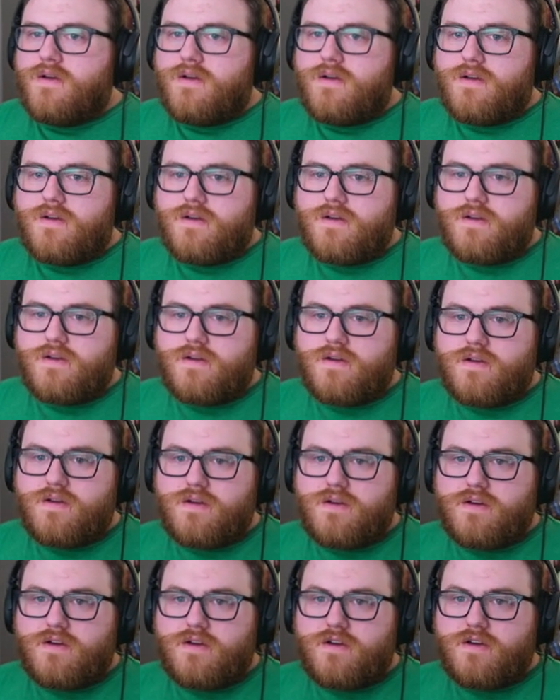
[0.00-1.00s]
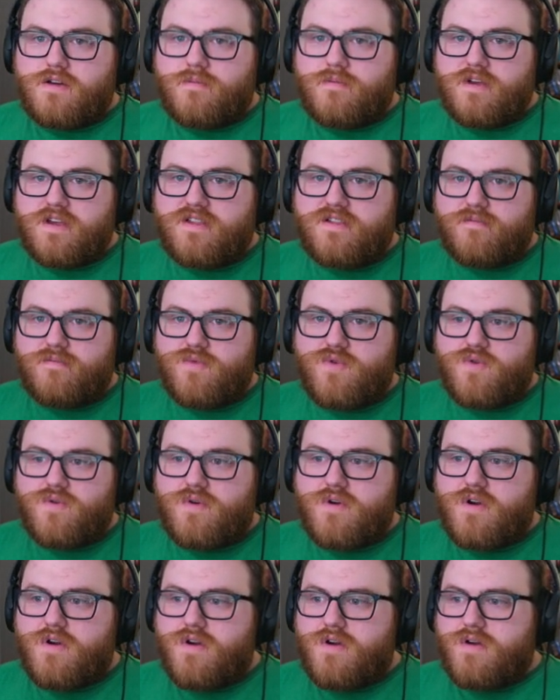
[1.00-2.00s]
Uh, make some
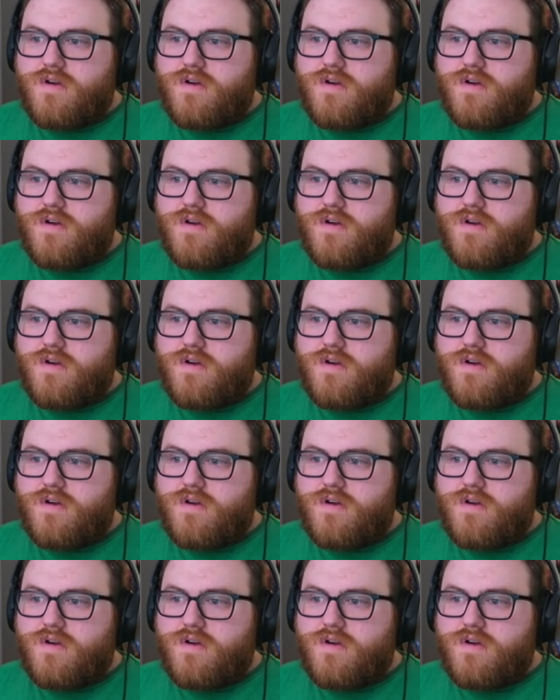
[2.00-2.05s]
more